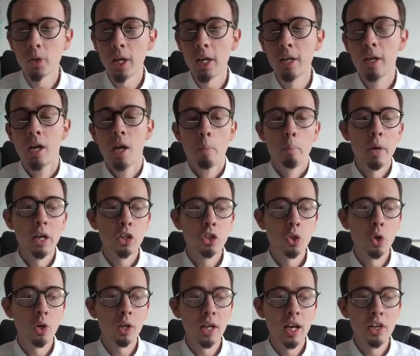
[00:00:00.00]
Okay, make
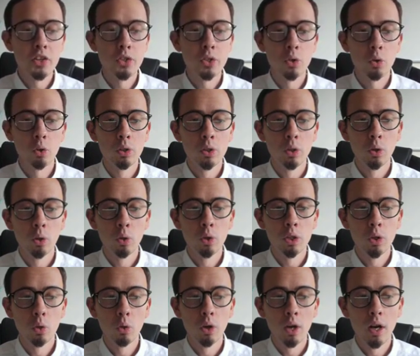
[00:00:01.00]
sure, guys, you you know
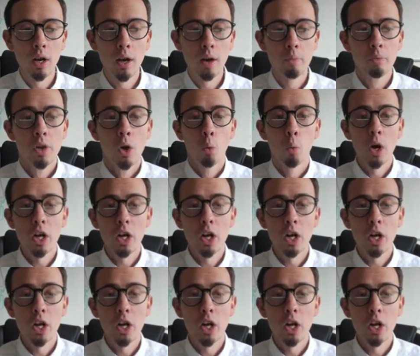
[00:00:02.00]
you uh,